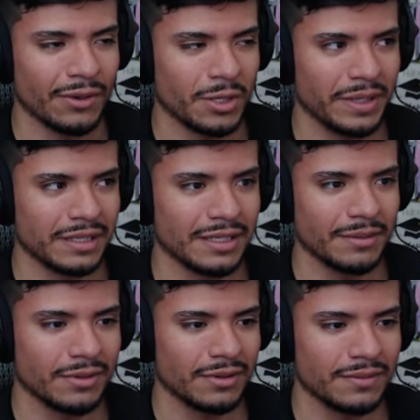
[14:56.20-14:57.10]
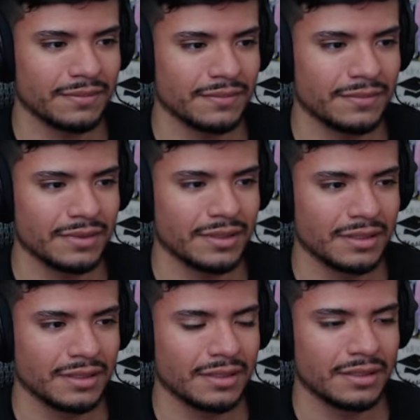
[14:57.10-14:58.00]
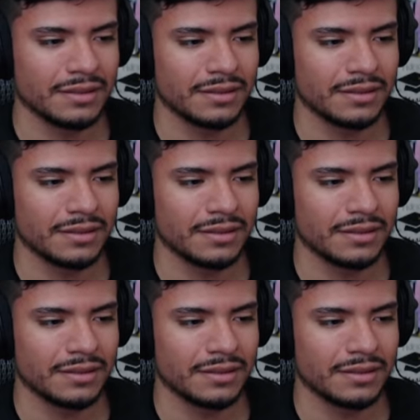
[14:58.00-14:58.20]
would have picked that, bro with Mike